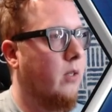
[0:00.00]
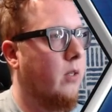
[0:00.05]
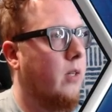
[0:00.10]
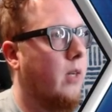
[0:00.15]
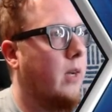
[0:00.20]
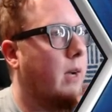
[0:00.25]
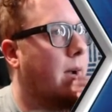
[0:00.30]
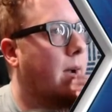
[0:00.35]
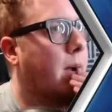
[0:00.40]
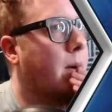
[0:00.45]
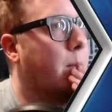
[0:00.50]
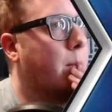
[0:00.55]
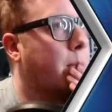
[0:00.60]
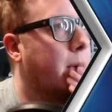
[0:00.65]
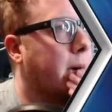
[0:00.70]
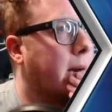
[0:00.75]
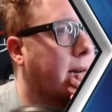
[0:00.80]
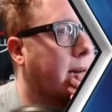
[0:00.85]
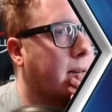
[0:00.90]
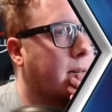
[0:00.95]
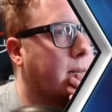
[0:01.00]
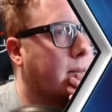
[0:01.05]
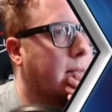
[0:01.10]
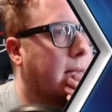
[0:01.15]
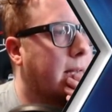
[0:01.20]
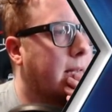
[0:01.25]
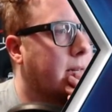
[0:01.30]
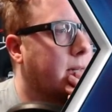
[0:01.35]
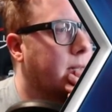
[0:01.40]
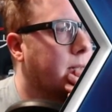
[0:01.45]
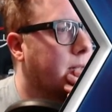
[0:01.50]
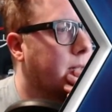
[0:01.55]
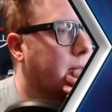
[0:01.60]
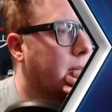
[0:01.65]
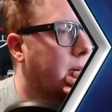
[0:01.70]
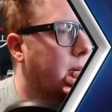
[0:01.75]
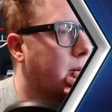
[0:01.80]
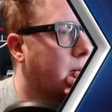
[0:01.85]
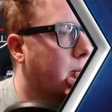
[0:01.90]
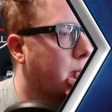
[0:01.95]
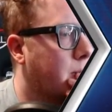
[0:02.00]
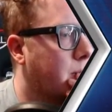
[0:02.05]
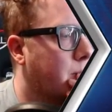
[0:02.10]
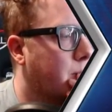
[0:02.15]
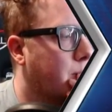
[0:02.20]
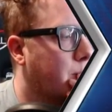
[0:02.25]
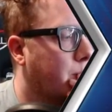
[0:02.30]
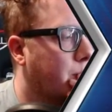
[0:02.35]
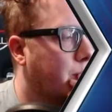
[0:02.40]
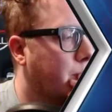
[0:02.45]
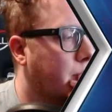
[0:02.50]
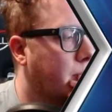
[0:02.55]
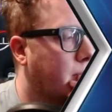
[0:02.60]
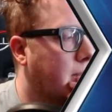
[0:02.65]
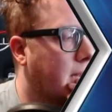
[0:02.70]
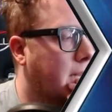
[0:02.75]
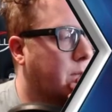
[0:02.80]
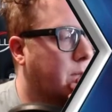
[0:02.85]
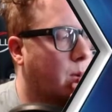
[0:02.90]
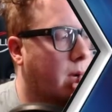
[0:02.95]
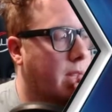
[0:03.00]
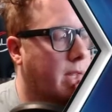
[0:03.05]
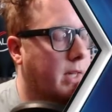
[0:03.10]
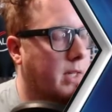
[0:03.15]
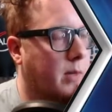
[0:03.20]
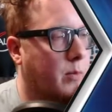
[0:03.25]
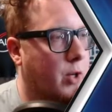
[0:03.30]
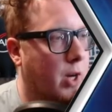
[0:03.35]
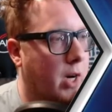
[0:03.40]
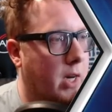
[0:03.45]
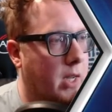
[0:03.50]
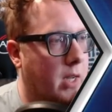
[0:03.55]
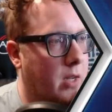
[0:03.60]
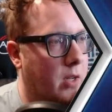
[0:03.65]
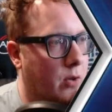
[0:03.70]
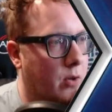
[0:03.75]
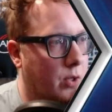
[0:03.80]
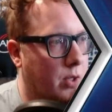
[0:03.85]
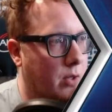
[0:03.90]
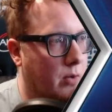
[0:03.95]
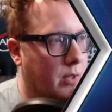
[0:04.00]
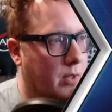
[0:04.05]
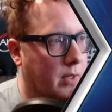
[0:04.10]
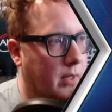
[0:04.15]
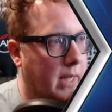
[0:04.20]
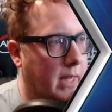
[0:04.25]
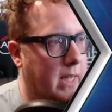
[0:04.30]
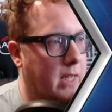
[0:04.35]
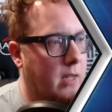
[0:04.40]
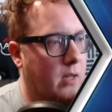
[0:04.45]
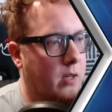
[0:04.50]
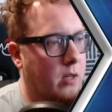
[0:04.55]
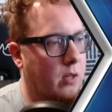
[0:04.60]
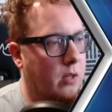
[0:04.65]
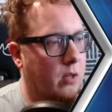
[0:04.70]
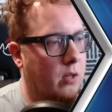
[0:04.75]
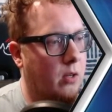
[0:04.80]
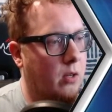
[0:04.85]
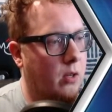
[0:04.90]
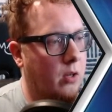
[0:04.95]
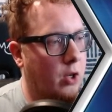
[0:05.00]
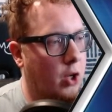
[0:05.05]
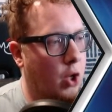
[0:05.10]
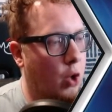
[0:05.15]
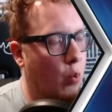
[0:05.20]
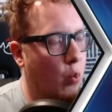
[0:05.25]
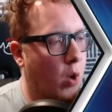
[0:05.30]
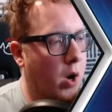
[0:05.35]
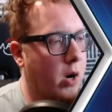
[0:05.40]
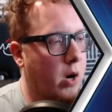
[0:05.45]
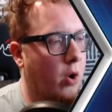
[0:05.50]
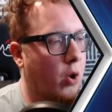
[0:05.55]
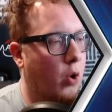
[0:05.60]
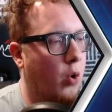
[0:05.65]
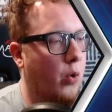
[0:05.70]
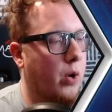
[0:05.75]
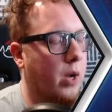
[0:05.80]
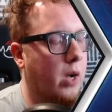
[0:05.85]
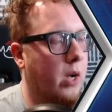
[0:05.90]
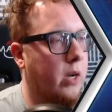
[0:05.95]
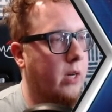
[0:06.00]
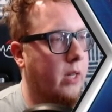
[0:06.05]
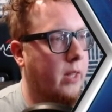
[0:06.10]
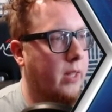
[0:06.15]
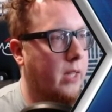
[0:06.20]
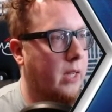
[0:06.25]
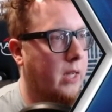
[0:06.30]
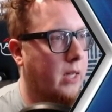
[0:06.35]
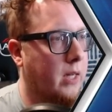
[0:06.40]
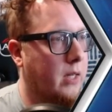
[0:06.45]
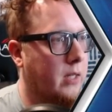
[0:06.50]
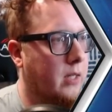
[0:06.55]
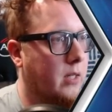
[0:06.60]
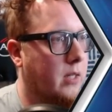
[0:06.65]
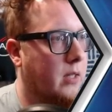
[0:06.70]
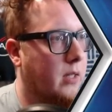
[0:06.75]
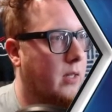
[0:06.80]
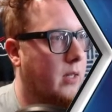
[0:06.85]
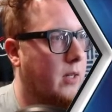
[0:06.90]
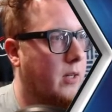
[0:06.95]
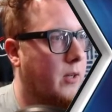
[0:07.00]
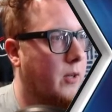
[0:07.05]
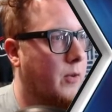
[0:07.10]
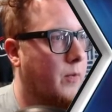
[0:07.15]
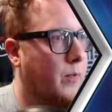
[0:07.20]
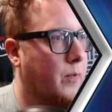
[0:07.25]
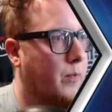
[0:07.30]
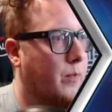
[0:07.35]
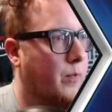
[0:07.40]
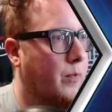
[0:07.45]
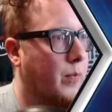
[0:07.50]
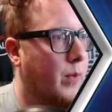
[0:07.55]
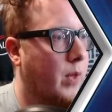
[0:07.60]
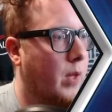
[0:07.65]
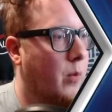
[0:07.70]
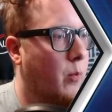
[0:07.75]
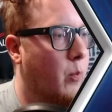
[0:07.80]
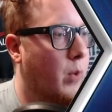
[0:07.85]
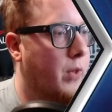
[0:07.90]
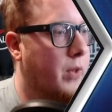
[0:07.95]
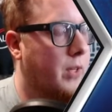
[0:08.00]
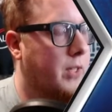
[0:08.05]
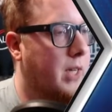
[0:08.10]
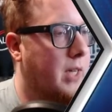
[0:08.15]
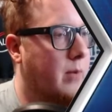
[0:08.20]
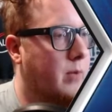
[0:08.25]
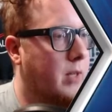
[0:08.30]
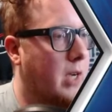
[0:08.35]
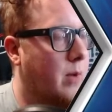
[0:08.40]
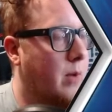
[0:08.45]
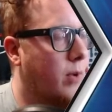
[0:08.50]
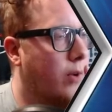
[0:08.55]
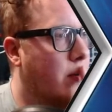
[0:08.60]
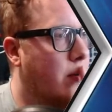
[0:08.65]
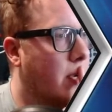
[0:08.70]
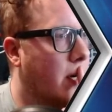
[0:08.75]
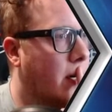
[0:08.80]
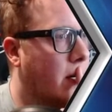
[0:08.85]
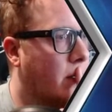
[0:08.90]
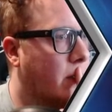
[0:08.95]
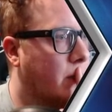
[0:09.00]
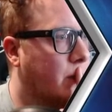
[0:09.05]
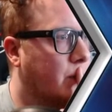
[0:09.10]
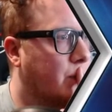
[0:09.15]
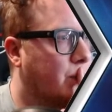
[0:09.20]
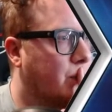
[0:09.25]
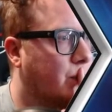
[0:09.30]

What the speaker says: But I didn't do that. So that's one of the things I'm trying to get used to, is like, you want to hold on to things, but at the same time you don't.